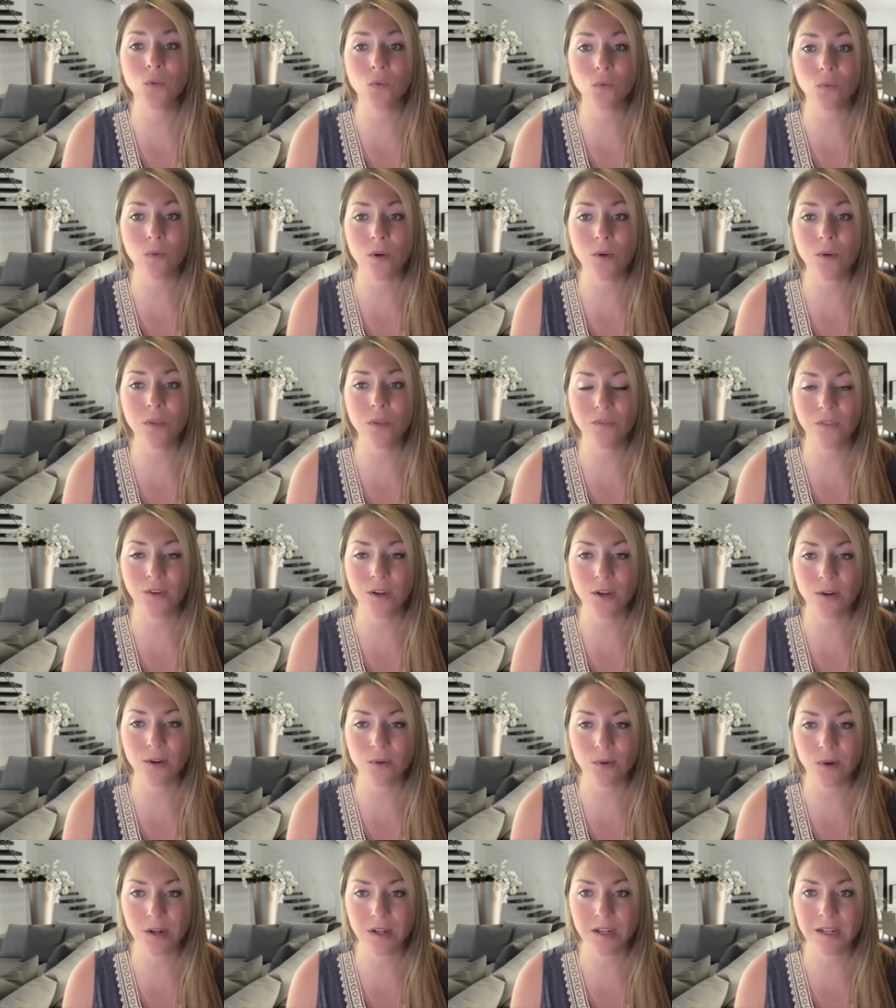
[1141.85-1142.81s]
growth for
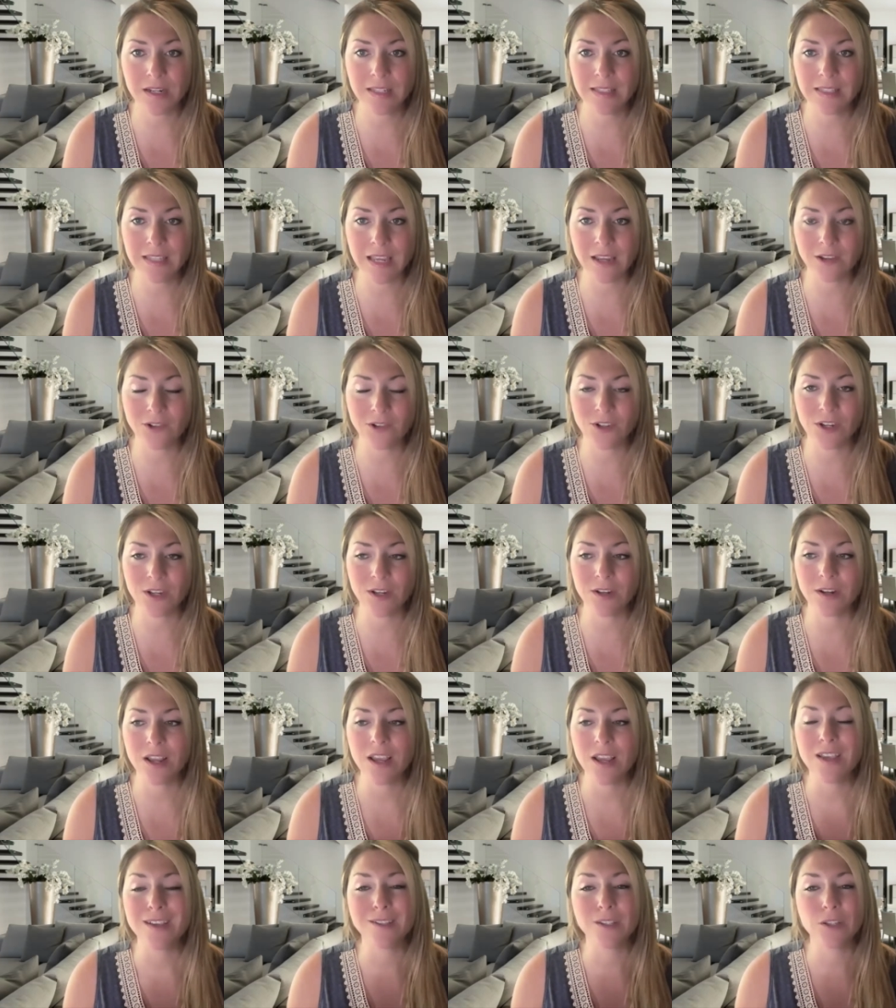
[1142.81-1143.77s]
your organization